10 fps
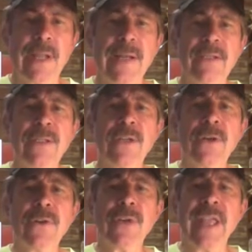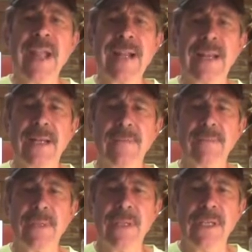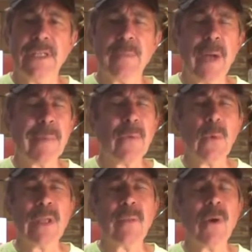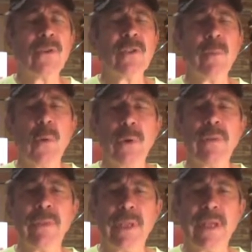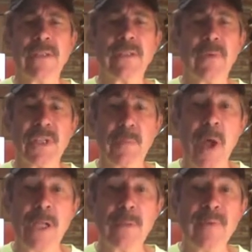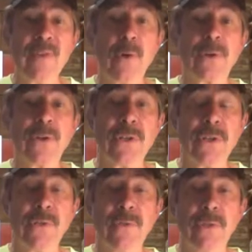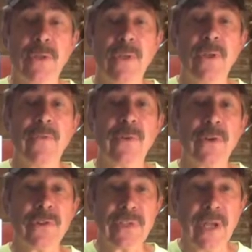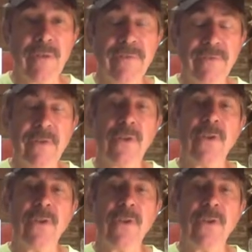Getting to know your candidate is probably one of the most important things a responsible voter can do for yourself,